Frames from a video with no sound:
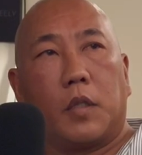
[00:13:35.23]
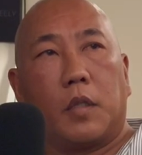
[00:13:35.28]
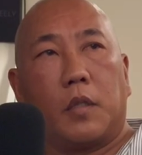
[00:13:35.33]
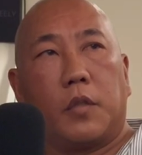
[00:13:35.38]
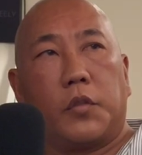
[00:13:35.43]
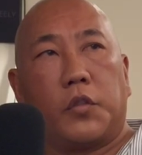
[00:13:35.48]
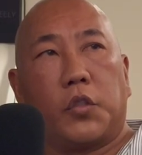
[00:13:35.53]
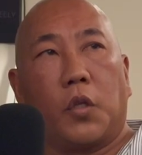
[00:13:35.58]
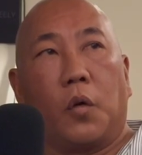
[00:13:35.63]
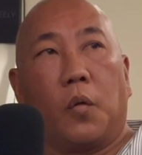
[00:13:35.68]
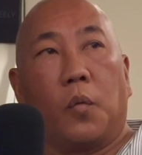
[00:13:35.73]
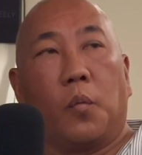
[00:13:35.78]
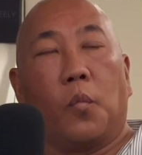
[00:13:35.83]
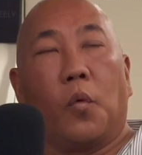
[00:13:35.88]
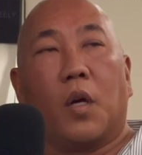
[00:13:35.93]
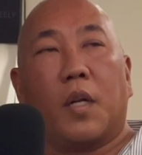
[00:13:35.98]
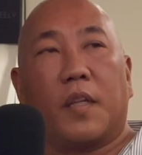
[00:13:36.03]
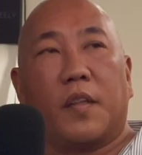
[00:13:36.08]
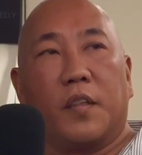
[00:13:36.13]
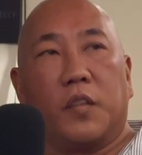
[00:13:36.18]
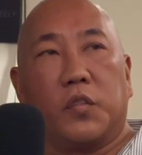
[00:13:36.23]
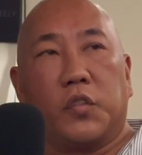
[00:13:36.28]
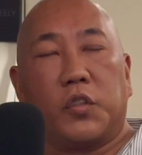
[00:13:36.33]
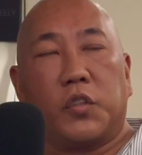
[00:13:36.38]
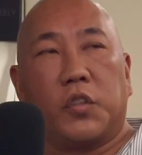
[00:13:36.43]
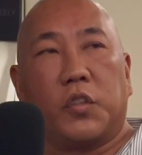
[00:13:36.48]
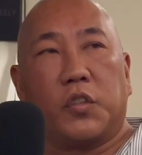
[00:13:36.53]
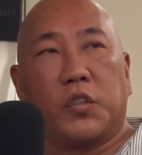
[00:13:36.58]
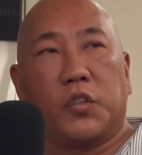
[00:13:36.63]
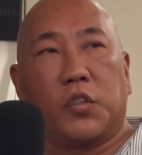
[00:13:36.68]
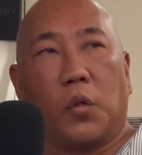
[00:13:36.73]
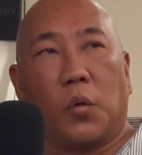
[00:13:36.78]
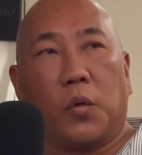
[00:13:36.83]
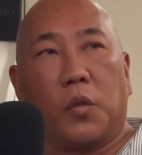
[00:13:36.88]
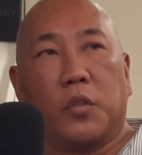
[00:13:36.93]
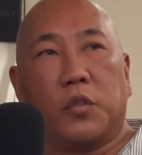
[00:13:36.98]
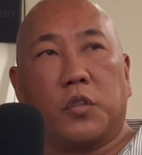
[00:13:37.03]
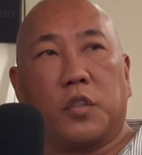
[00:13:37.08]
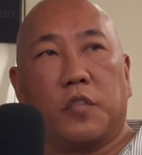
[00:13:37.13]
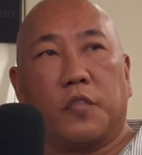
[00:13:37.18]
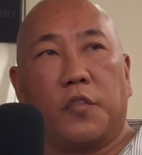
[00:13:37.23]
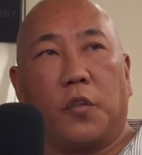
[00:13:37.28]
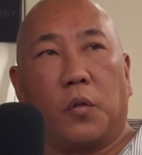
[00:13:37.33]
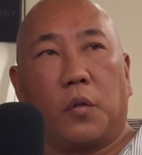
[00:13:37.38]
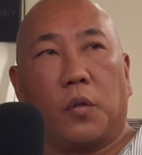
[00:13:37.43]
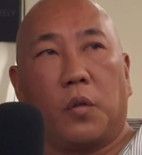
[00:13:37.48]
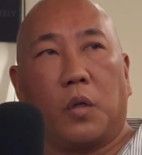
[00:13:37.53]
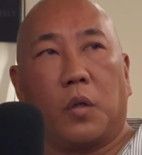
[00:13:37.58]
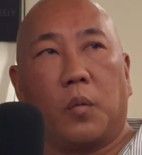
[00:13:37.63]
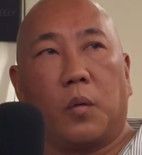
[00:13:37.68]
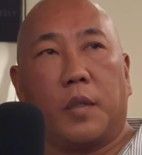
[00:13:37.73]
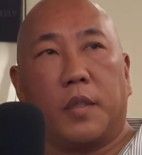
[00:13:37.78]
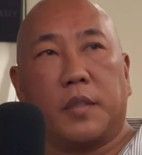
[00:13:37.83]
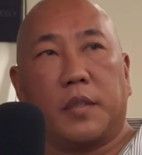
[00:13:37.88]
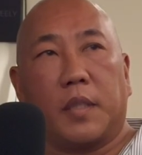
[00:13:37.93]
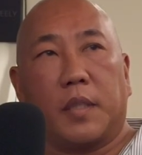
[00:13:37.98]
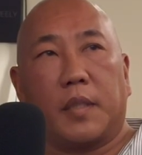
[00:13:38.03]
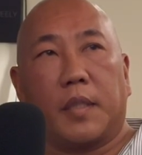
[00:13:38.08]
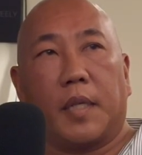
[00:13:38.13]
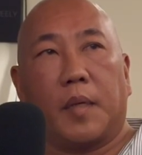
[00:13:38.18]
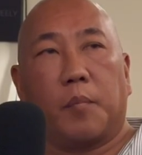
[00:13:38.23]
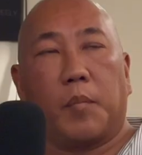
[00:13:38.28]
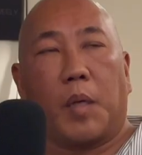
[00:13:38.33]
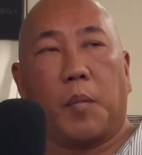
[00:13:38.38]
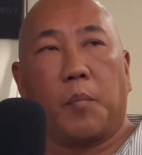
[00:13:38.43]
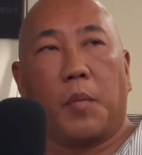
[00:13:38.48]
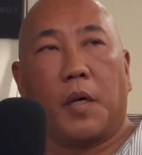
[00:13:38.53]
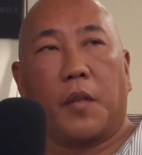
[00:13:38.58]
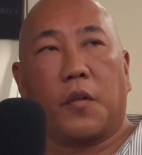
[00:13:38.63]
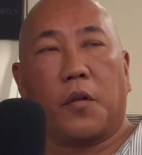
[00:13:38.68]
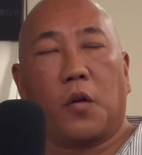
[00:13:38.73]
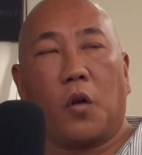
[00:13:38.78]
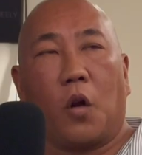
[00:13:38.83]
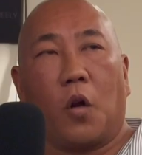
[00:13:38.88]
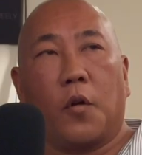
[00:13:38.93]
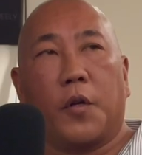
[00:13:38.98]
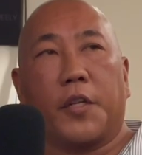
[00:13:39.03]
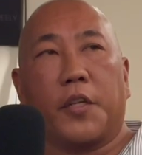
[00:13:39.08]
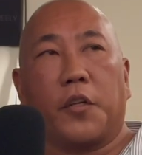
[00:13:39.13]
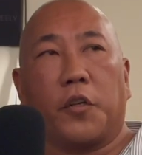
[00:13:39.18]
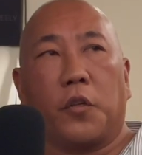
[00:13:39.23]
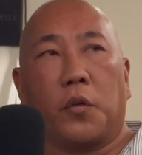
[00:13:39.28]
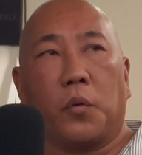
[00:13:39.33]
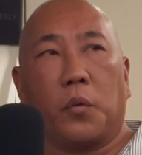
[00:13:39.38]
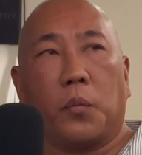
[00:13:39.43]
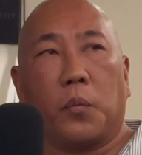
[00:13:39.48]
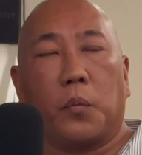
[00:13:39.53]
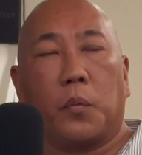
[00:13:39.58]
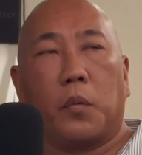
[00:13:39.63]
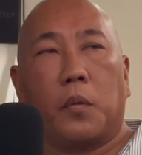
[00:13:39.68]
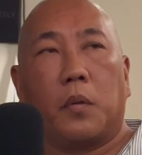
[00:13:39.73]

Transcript: So one of the stories, the folklore was that my mother already knew